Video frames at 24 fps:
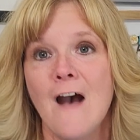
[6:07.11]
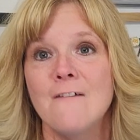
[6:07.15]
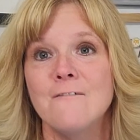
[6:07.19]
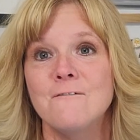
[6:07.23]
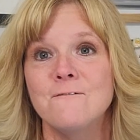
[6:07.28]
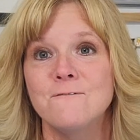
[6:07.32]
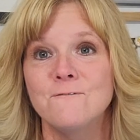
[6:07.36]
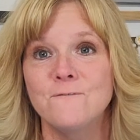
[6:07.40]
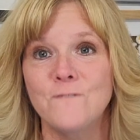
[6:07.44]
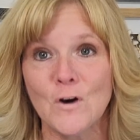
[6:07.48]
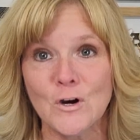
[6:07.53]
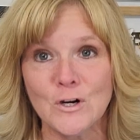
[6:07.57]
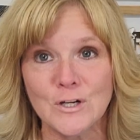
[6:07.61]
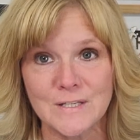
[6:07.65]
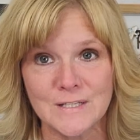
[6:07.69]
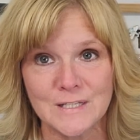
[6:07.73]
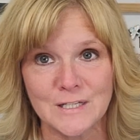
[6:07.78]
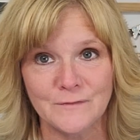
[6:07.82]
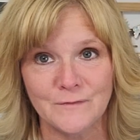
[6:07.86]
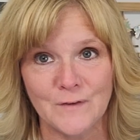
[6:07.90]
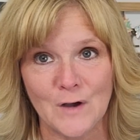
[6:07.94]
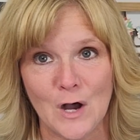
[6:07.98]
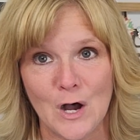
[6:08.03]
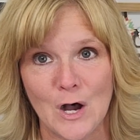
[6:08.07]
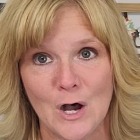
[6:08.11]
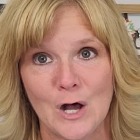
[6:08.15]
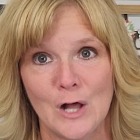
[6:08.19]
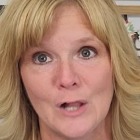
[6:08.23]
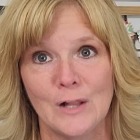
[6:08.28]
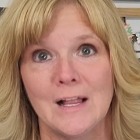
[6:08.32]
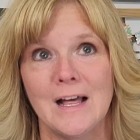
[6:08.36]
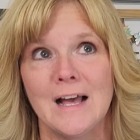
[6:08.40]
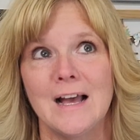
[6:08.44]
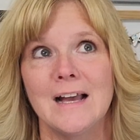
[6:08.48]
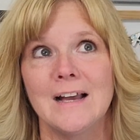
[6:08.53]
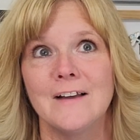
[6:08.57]
First of
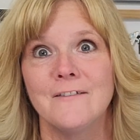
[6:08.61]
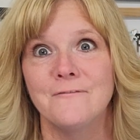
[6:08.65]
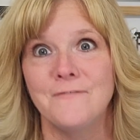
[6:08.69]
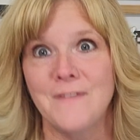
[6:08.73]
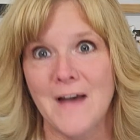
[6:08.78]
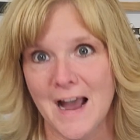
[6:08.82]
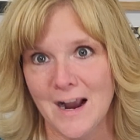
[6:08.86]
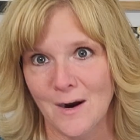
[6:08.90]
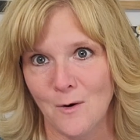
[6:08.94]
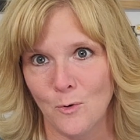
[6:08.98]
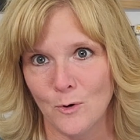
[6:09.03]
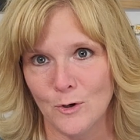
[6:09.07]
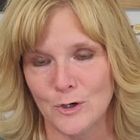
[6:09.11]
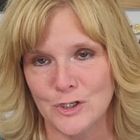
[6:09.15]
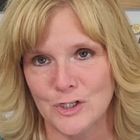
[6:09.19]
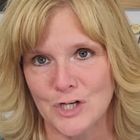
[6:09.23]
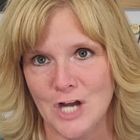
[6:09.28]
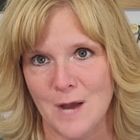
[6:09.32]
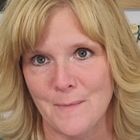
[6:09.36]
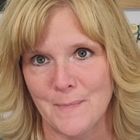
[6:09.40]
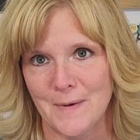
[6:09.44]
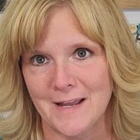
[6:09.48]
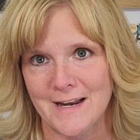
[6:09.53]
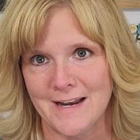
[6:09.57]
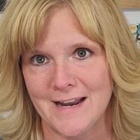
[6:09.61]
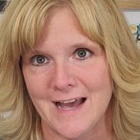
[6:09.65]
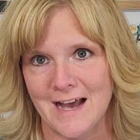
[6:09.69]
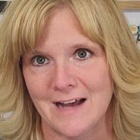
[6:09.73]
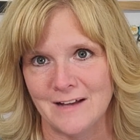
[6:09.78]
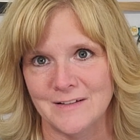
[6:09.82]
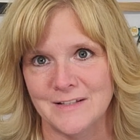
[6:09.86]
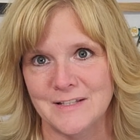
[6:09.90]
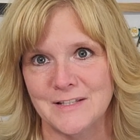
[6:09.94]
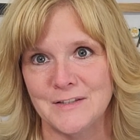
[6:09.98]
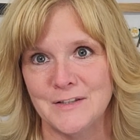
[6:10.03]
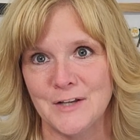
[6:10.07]
all, Fat Quarter Shop
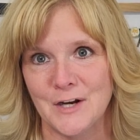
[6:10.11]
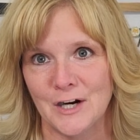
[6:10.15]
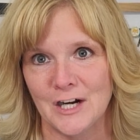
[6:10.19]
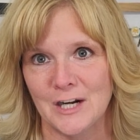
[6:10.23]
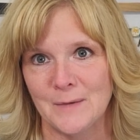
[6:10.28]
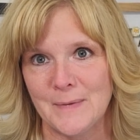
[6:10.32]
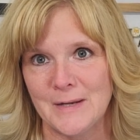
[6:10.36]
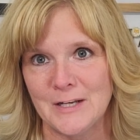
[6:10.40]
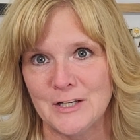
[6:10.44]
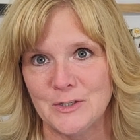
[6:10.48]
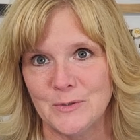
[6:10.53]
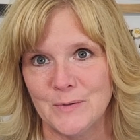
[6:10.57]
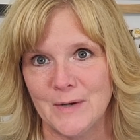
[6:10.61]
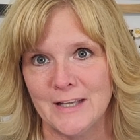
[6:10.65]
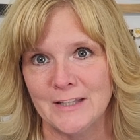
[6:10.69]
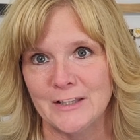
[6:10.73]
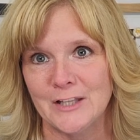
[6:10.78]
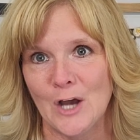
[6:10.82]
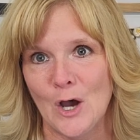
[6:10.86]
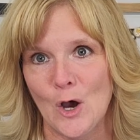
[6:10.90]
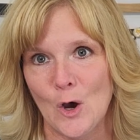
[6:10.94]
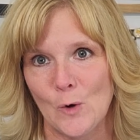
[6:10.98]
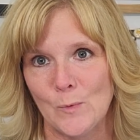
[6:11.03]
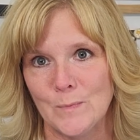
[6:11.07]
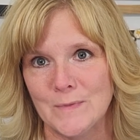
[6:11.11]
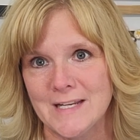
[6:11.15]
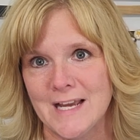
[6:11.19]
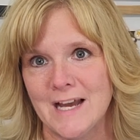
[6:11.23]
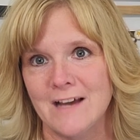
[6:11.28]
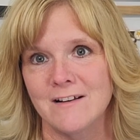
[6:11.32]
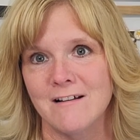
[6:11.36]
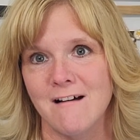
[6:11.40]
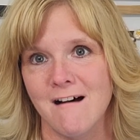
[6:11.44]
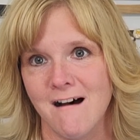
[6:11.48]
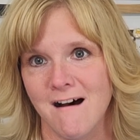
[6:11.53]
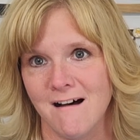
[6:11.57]
announced they're going to be doing the
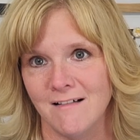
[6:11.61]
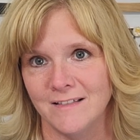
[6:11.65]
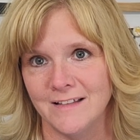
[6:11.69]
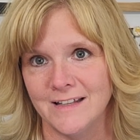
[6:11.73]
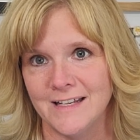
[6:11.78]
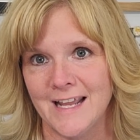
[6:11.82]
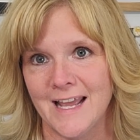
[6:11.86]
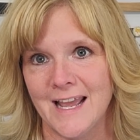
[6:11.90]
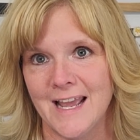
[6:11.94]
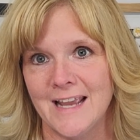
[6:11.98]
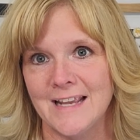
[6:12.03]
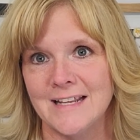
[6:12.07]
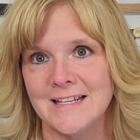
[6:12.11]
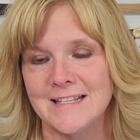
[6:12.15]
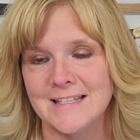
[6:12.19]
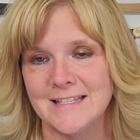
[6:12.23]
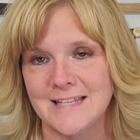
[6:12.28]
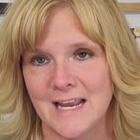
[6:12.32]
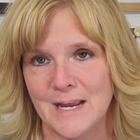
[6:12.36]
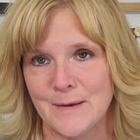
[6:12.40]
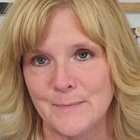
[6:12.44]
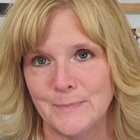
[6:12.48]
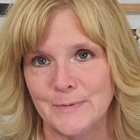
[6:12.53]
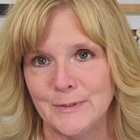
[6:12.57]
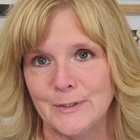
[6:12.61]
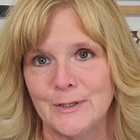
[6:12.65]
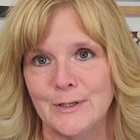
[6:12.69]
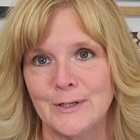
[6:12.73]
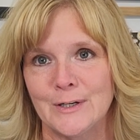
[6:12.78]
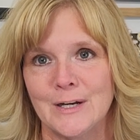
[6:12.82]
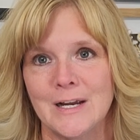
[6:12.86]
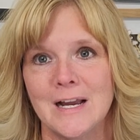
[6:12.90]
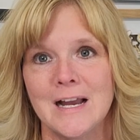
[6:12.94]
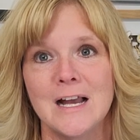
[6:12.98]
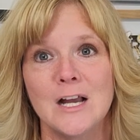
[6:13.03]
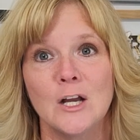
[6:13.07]
Hometown Holiday
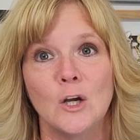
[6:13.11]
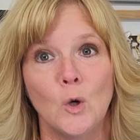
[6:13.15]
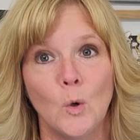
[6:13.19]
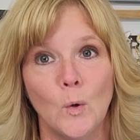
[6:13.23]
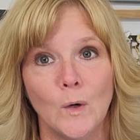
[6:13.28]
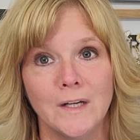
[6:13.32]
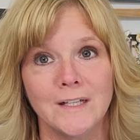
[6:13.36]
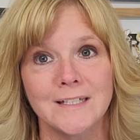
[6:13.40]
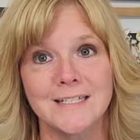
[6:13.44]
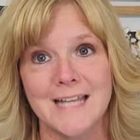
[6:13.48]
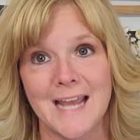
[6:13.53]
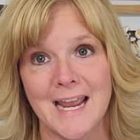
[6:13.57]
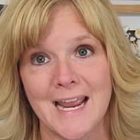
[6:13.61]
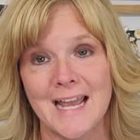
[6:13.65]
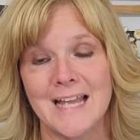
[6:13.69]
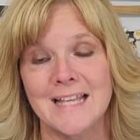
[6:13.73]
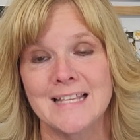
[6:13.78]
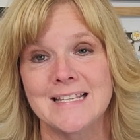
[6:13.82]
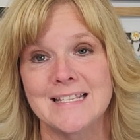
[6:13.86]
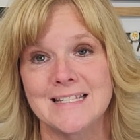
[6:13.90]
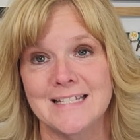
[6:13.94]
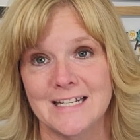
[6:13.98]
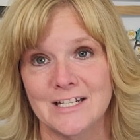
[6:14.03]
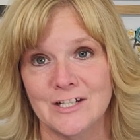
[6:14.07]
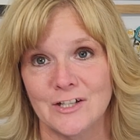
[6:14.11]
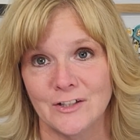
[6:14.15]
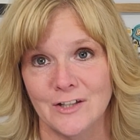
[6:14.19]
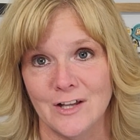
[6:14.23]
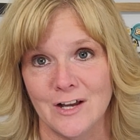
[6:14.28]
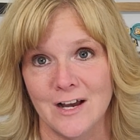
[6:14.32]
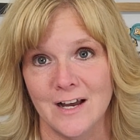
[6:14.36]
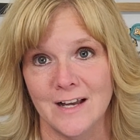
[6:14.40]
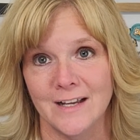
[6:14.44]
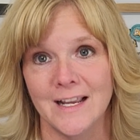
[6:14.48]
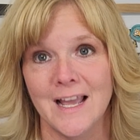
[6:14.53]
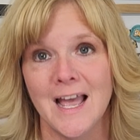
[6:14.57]
Sampler Quilt and Stitch
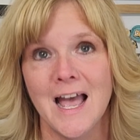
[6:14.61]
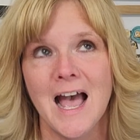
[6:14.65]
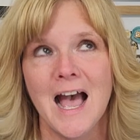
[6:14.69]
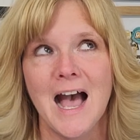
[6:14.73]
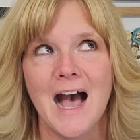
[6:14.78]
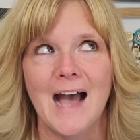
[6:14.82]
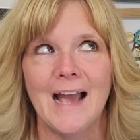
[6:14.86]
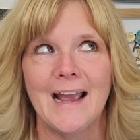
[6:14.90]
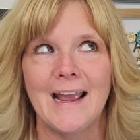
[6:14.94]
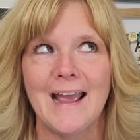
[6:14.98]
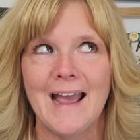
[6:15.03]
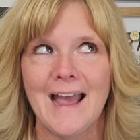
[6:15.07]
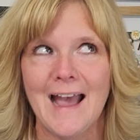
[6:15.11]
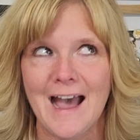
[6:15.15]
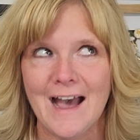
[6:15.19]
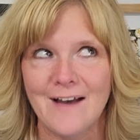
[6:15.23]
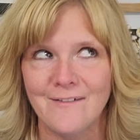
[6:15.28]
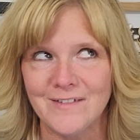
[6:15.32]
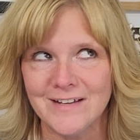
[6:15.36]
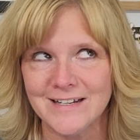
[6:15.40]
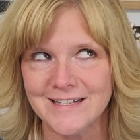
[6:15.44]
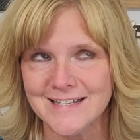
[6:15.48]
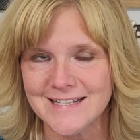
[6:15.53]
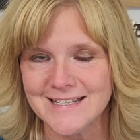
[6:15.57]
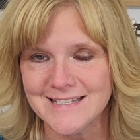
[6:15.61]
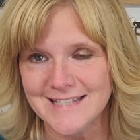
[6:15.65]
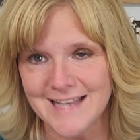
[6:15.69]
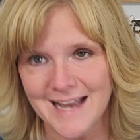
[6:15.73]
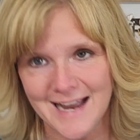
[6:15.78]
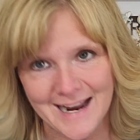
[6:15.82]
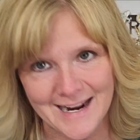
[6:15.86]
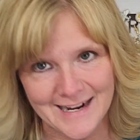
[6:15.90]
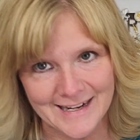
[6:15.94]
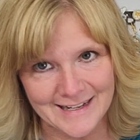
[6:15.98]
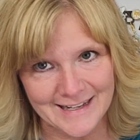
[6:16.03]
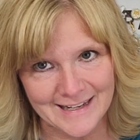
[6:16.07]
Along. I haven't
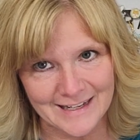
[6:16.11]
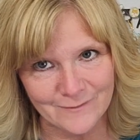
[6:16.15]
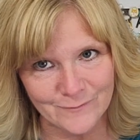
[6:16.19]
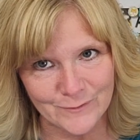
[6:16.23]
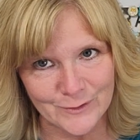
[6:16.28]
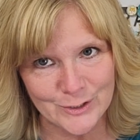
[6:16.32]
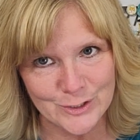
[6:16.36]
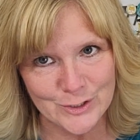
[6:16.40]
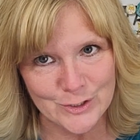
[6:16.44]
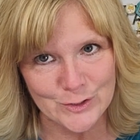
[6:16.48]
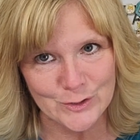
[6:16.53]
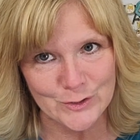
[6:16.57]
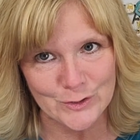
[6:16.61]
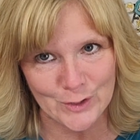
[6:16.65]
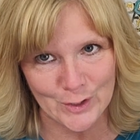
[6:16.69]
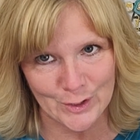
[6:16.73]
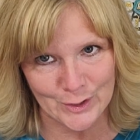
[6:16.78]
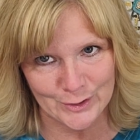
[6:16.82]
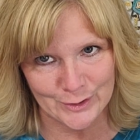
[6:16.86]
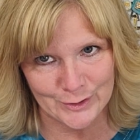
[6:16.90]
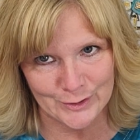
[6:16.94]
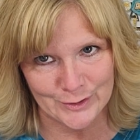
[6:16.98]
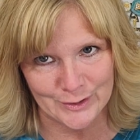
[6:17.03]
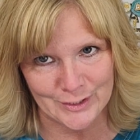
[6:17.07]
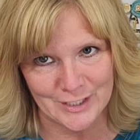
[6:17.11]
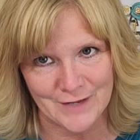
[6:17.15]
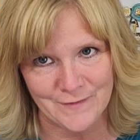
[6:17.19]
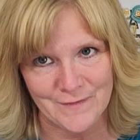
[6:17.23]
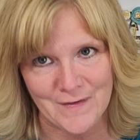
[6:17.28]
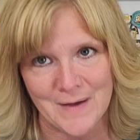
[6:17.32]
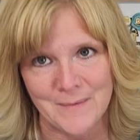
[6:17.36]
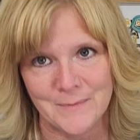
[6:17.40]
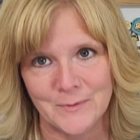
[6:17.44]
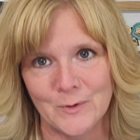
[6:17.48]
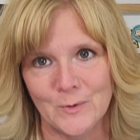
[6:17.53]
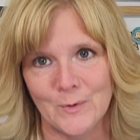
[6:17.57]
decided for certain
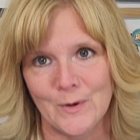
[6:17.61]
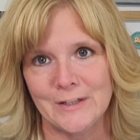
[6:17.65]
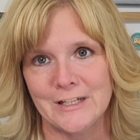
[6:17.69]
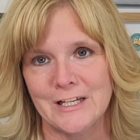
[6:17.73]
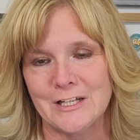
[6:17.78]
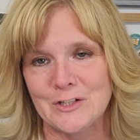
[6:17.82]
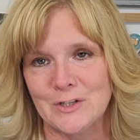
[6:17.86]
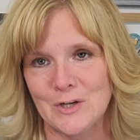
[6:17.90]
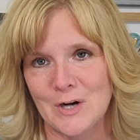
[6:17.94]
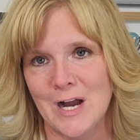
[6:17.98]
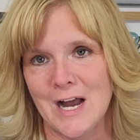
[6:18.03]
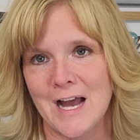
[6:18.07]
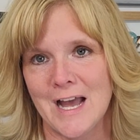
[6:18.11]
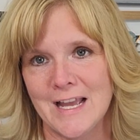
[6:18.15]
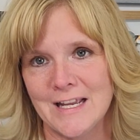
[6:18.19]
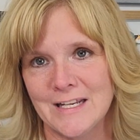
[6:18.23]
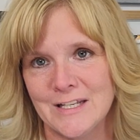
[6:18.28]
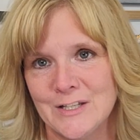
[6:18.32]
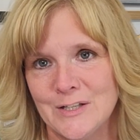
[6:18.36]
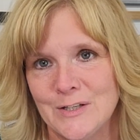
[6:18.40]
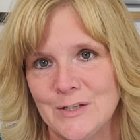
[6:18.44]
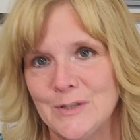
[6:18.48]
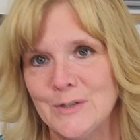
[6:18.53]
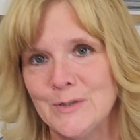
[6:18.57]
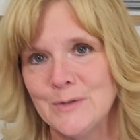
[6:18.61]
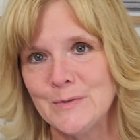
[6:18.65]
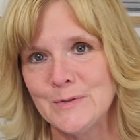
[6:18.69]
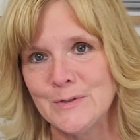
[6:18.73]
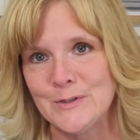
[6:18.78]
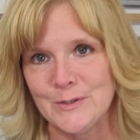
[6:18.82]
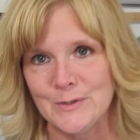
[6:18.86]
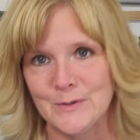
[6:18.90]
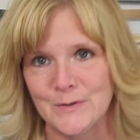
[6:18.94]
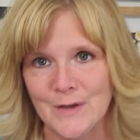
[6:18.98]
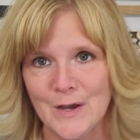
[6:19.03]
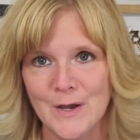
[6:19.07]
if I'm going to try to
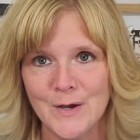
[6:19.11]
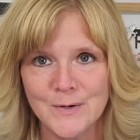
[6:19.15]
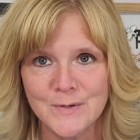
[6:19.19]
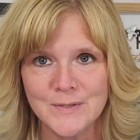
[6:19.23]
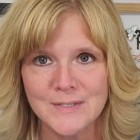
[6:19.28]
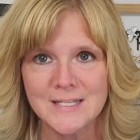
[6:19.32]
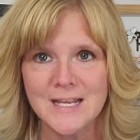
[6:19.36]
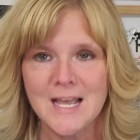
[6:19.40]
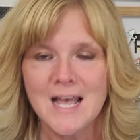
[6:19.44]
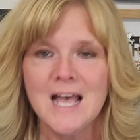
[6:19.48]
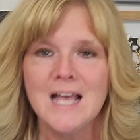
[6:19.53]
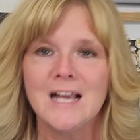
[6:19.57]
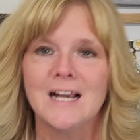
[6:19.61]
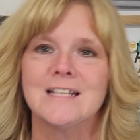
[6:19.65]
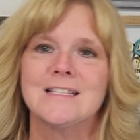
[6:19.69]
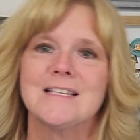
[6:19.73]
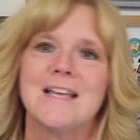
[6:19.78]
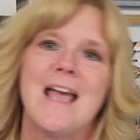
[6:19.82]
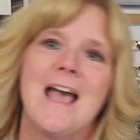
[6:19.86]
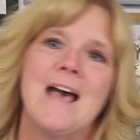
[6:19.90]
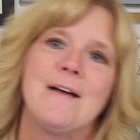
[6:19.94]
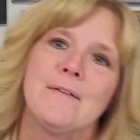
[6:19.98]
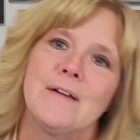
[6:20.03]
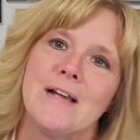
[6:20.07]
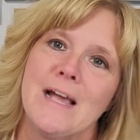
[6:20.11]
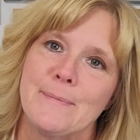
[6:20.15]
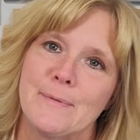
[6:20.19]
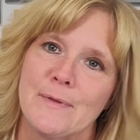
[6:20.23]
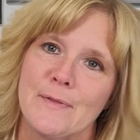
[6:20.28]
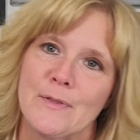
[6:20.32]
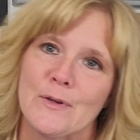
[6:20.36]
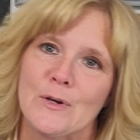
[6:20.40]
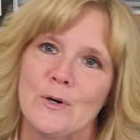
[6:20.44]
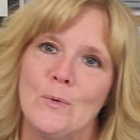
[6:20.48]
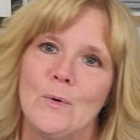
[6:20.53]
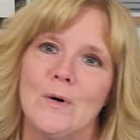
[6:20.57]
do those because I have a couple
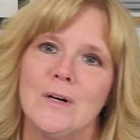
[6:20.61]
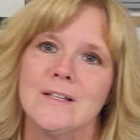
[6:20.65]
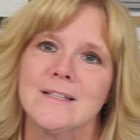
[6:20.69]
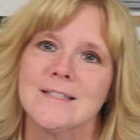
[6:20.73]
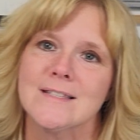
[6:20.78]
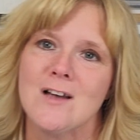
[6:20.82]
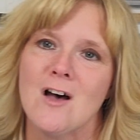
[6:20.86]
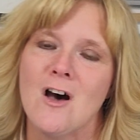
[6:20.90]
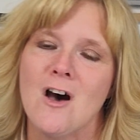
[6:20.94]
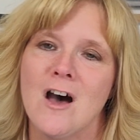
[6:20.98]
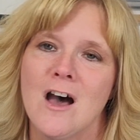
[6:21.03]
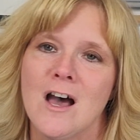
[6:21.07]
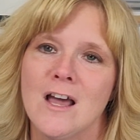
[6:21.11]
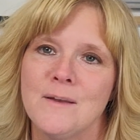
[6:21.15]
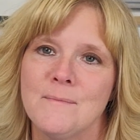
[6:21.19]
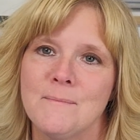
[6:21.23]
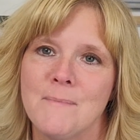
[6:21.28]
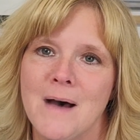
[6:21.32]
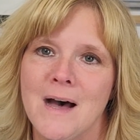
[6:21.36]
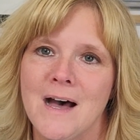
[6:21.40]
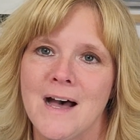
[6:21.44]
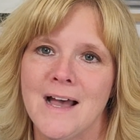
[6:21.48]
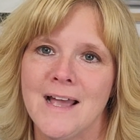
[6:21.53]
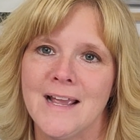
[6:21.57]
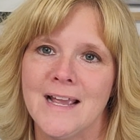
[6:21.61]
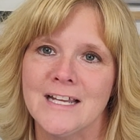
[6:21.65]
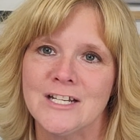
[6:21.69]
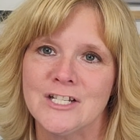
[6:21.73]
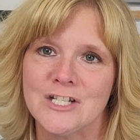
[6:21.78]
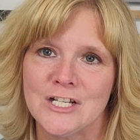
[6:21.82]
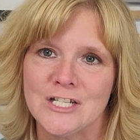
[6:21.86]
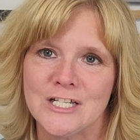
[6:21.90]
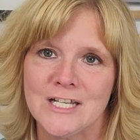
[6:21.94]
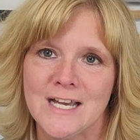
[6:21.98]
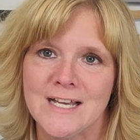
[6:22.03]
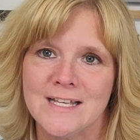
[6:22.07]
of the quilts on my
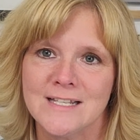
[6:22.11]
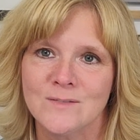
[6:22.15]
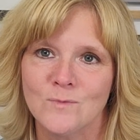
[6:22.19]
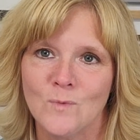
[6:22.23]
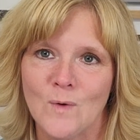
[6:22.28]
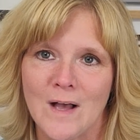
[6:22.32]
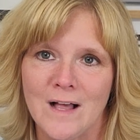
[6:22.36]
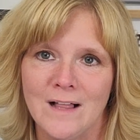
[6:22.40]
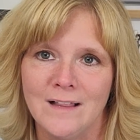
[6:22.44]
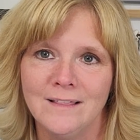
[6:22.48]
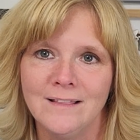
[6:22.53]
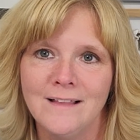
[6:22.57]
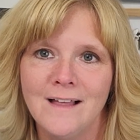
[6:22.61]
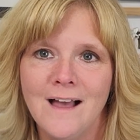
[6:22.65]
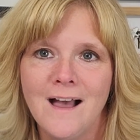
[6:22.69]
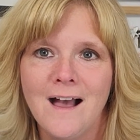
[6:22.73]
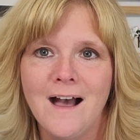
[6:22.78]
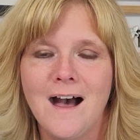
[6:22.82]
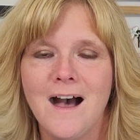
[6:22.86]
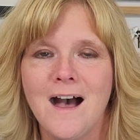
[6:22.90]
agenda as well.